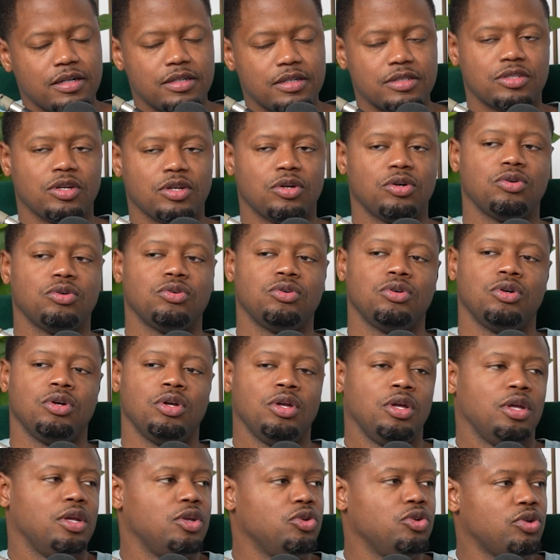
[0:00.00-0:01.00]
So
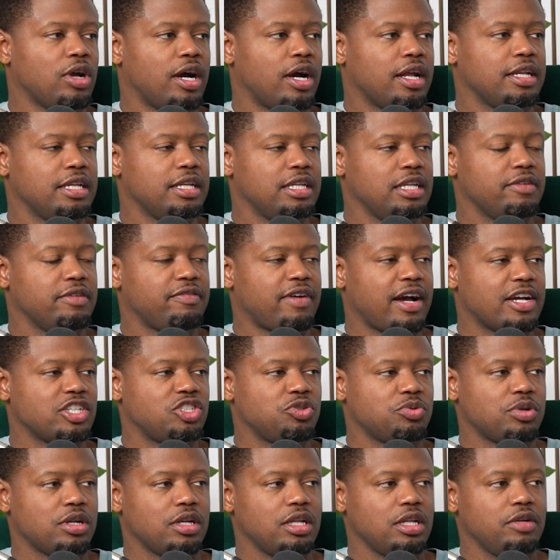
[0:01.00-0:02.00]
you got any advice
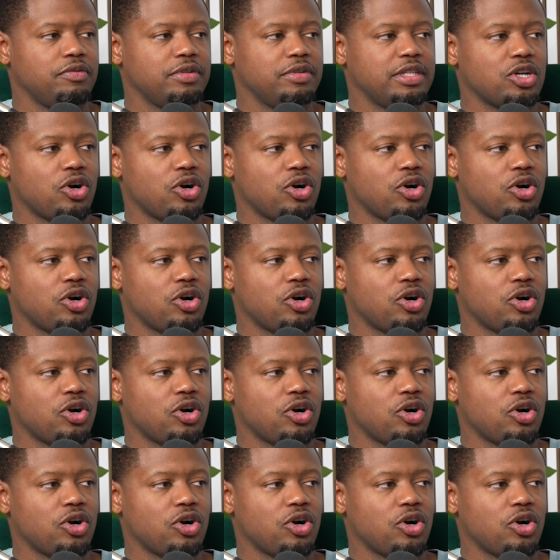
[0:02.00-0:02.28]
you want to leave with